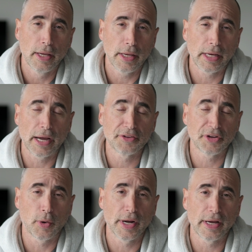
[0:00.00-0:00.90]
Hey guys,
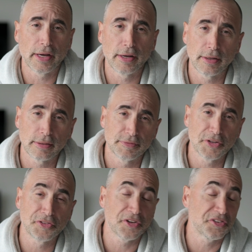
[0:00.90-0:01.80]
how are you?
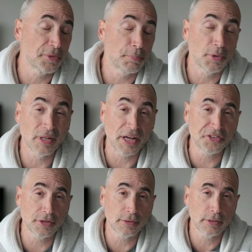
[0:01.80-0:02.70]
This is a simple
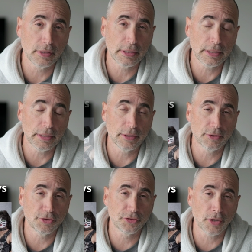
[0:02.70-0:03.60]
lesson
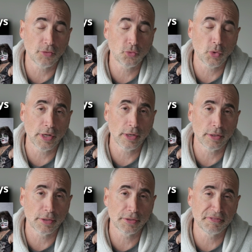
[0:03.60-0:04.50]
in
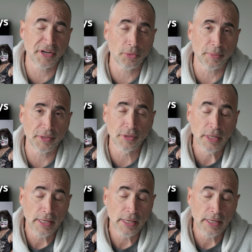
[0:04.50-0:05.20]
software development.